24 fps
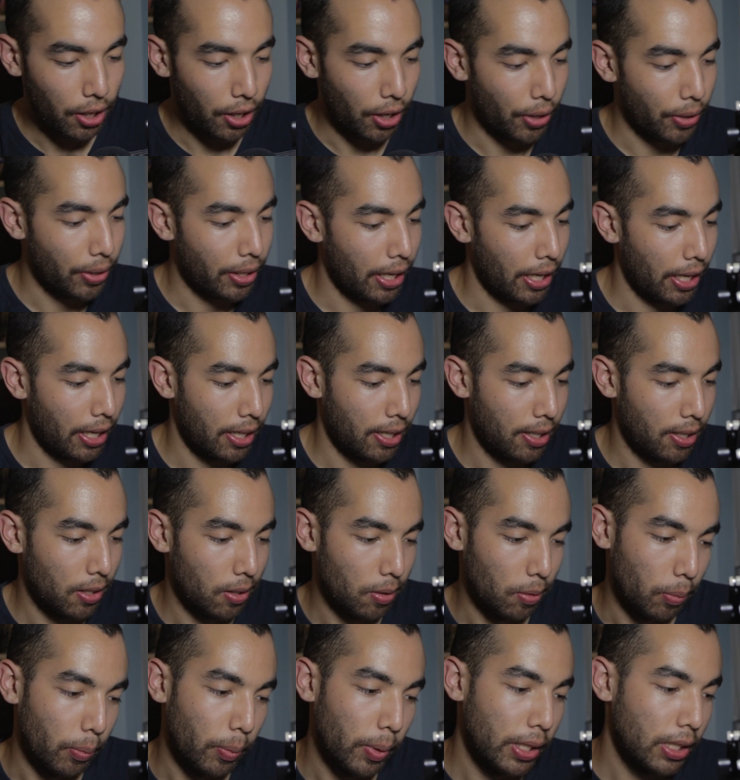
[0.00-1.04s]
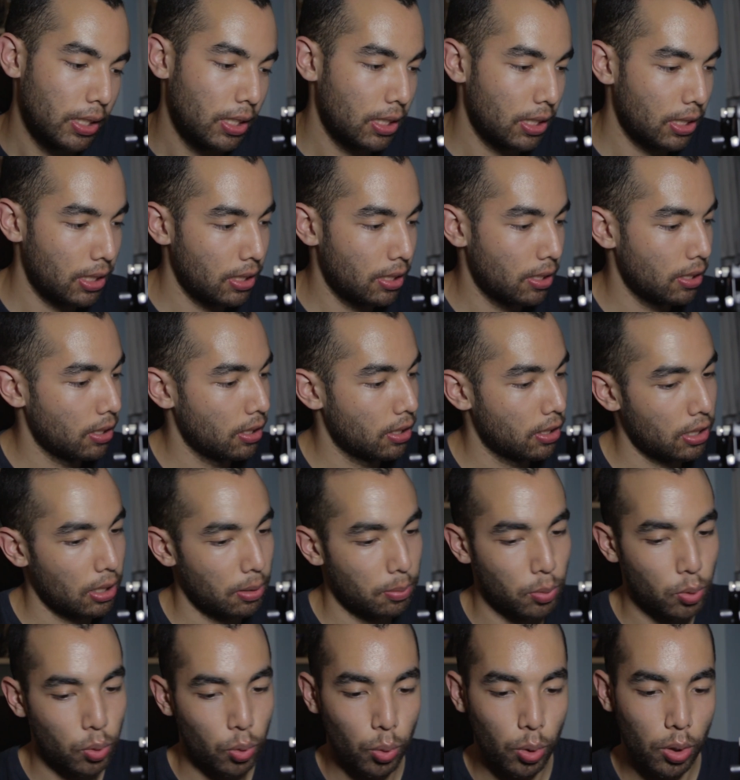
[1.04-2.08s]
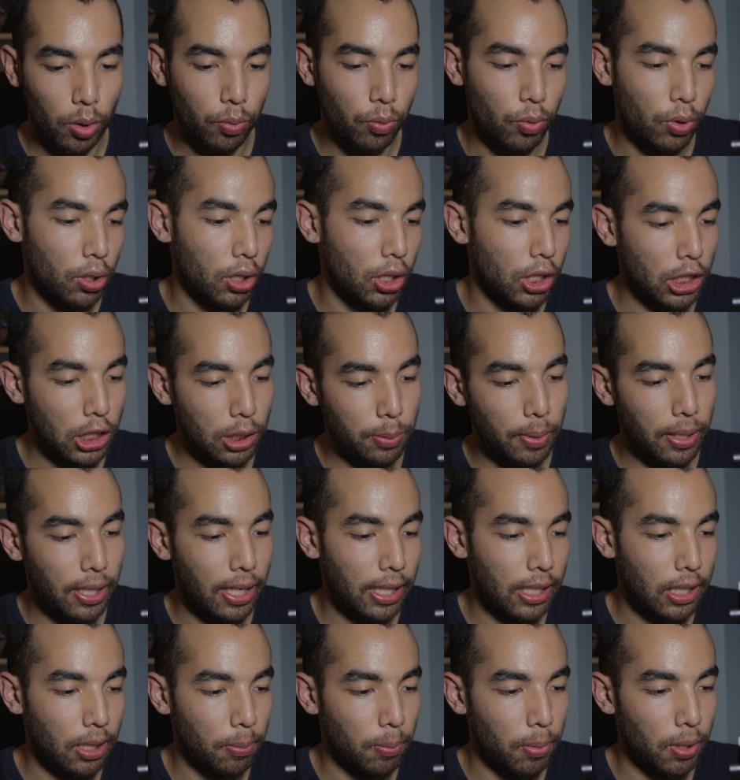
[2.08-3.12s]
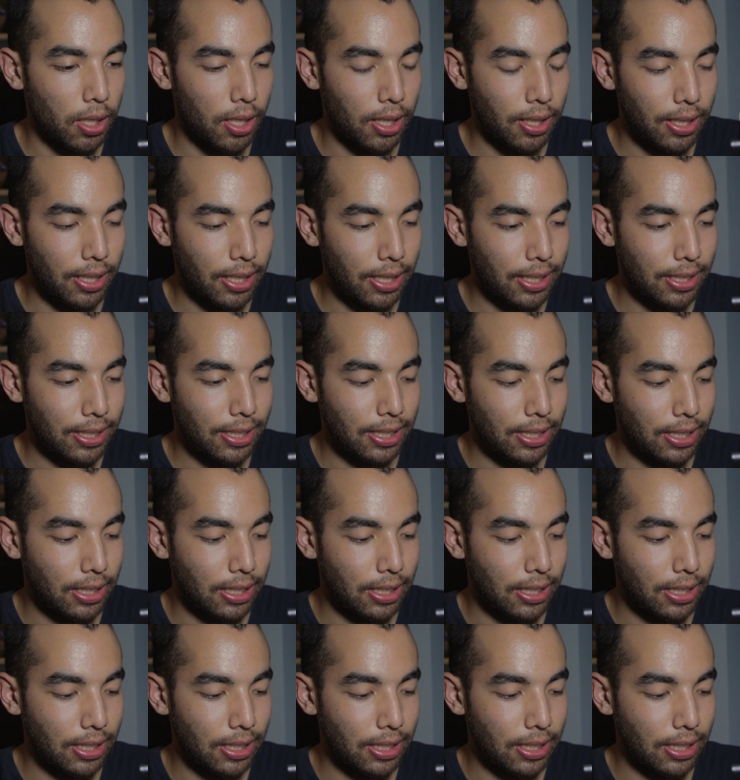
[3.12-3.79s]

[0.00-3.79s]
okay, what's some sort of further spin I can put on this?